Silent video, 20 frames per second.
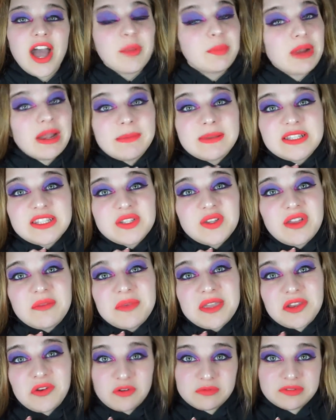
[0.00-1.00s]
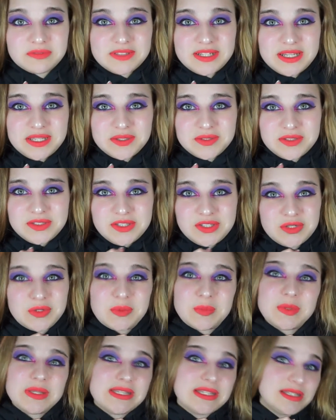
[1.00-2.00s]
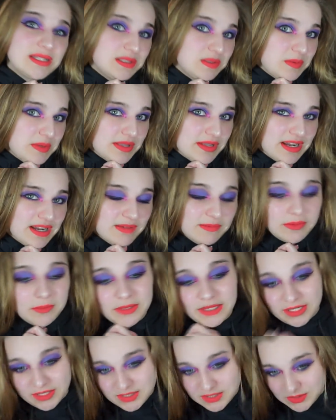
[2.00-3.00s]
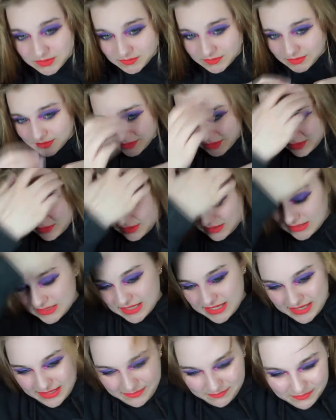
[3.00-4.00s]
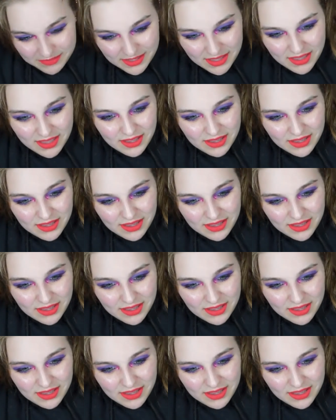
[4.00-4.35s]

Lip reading: I promise you I make normal videos too, but this is something that I've been wanting to do for a really long time, so